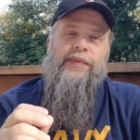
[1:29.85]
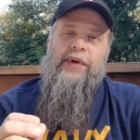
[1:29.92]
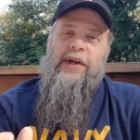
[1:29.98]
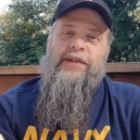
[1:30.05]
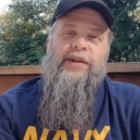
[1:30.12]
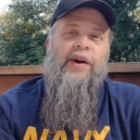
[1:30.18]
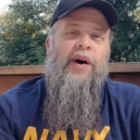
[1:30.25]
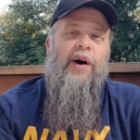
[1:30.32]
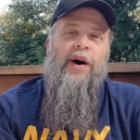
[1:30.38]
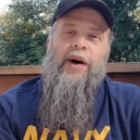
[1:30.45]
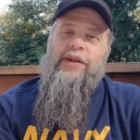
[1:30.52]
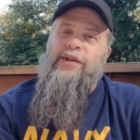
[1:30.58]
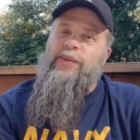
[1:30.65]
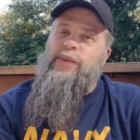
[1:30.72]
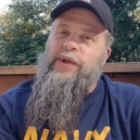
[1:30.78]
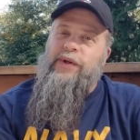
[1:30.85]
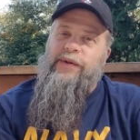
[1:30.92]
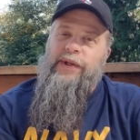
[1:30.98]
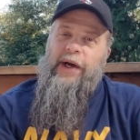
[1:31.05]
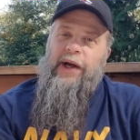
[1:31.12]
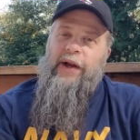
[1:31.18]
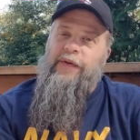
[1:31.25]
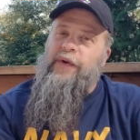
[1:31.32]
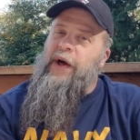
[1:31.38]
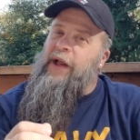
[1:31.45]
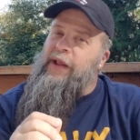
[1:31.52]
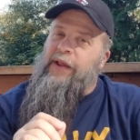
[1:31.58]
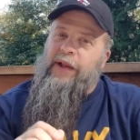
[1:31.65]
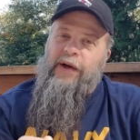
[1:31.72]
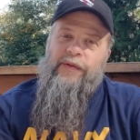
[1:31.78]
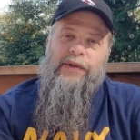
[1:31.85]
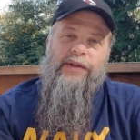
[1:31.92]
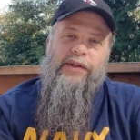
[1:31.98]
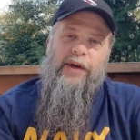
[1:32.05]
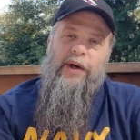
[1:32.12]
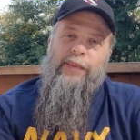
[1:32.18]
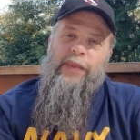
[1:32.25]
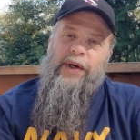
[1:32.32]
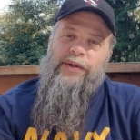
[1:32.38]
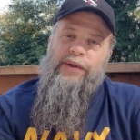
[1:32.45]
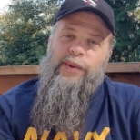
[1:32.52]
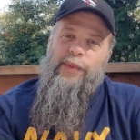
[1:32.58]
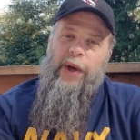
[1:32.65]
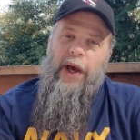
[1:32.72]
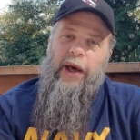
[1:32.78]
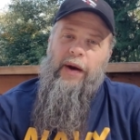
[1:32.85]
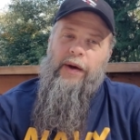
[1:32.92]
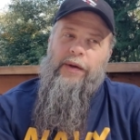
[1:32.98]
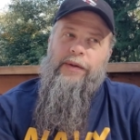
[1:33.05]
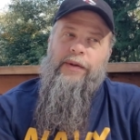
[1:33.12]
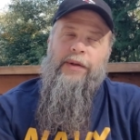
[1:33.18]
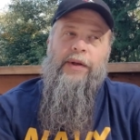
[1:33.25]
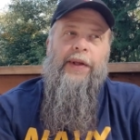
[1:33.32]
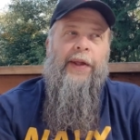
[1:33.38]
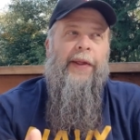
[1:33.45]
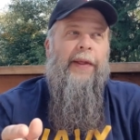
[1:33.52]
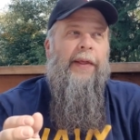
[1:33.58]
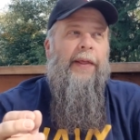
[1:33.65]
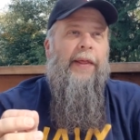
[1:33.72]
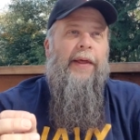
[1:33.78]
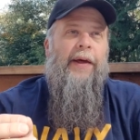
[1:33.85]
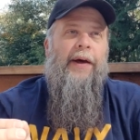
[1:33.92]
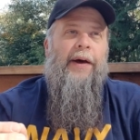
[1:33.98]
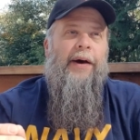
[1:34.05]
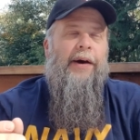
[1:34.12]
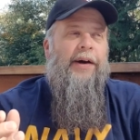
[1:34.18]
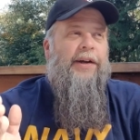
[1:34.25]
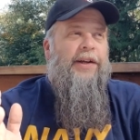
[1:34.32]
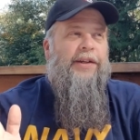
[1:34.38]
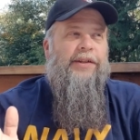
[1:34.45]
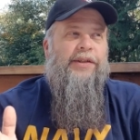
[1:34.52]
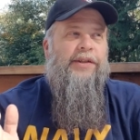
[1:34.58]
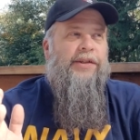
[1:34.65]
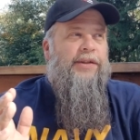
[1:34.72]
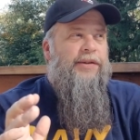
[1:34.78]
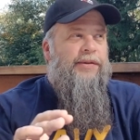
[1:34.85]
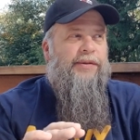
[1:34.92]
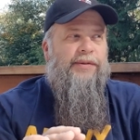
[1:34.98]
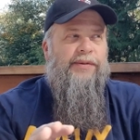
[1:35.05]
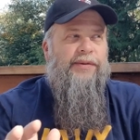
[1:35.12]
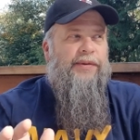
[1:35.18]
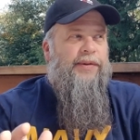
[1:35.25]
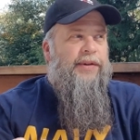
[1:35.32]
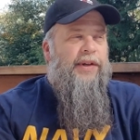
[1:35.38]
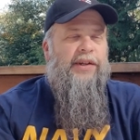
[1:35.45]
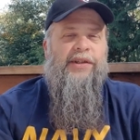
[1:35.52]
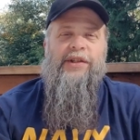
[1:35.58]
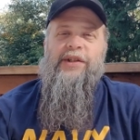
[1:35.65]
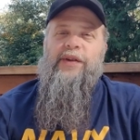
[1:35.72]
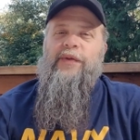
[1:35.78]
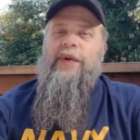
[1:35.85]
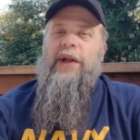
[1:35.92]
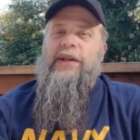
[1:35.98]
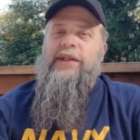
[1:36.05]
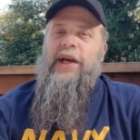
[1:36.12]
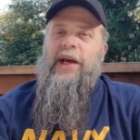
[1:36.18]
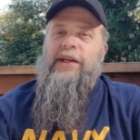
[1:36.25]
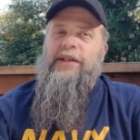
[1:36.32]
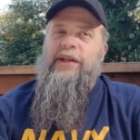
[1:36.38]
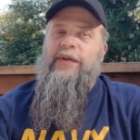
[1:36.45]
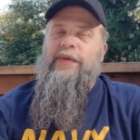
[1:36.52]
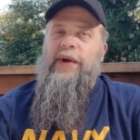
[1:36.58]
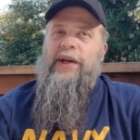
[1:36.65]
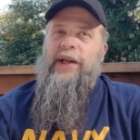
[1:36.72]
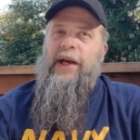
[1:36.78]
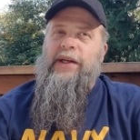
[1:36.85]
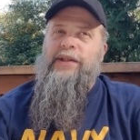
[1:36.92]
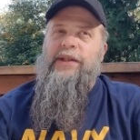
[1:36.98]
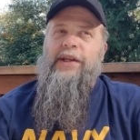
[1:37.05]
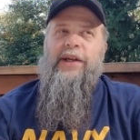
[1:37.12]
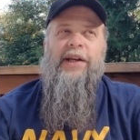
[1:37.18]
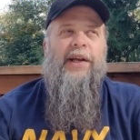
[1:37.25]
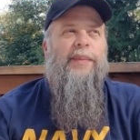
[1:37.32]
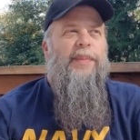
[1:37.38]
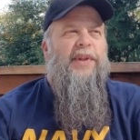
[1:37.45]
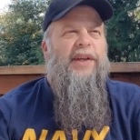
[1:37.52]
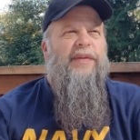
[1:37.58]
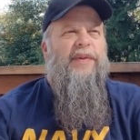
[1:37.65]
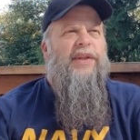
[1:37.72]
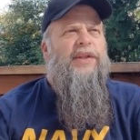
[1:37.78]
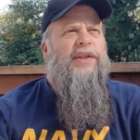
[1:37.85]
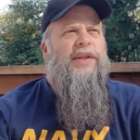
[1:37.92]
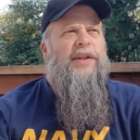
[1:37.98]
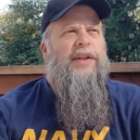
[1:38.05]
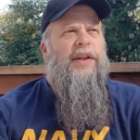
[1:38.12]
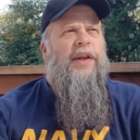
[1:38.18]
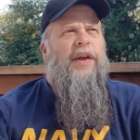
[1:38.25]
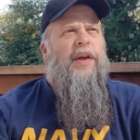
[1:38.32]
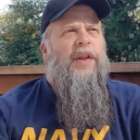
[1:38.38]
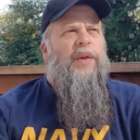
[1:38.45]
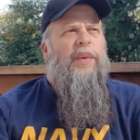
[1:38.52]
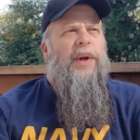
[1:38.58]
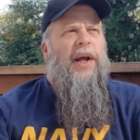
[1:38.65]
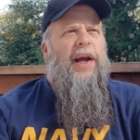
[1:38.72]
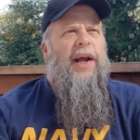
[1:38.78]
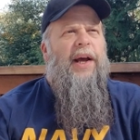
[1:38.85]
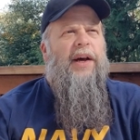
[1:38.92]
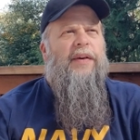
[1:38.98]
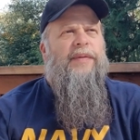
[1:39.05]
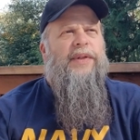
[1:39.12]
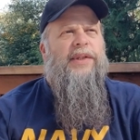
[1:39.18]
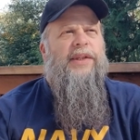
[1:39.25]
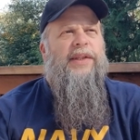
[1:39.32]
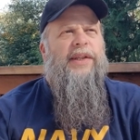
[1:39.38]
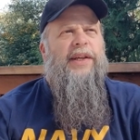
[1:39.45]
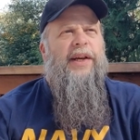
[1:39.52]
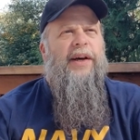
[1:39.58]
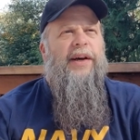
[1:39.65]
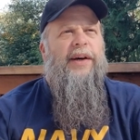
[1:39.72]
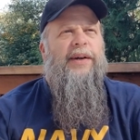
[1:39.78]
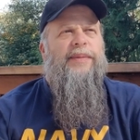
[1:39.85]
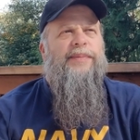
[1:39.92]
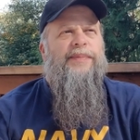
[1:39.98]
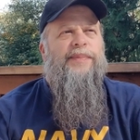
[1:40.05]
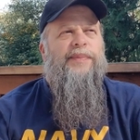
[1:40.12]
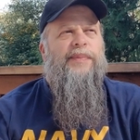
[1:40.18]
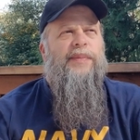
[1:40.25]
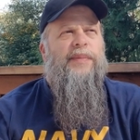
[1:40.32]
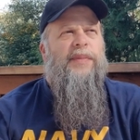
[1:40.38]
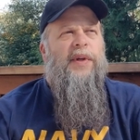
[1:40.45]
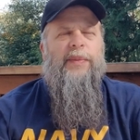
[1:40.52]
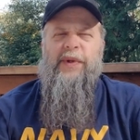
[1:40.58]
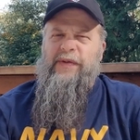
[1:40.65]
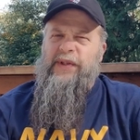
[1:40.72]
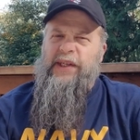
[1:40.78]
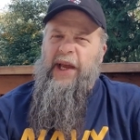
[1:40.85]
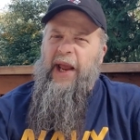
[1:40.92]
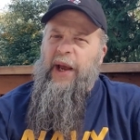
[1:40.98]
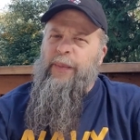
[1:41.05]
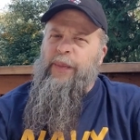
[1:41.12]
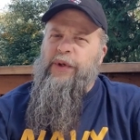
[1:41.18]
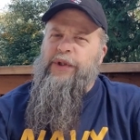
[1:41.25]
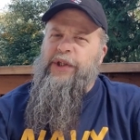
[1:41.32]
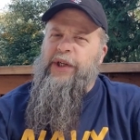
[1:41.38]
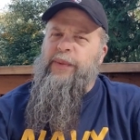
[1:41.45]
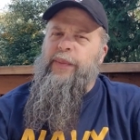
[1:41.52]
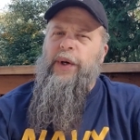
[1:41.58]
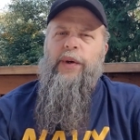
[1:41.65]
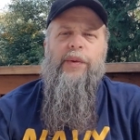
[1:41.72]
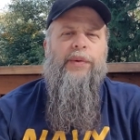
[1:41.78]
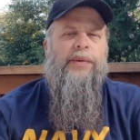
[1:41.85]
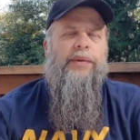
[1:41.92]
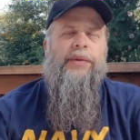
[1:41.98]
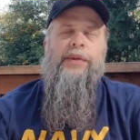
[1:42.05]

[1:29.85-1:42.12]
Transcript: That's an awesome little knife. I love the Sodbuster pattern. It's just a fantastic, and I believe it's in the one I have is in the I believe it's amber jig bone.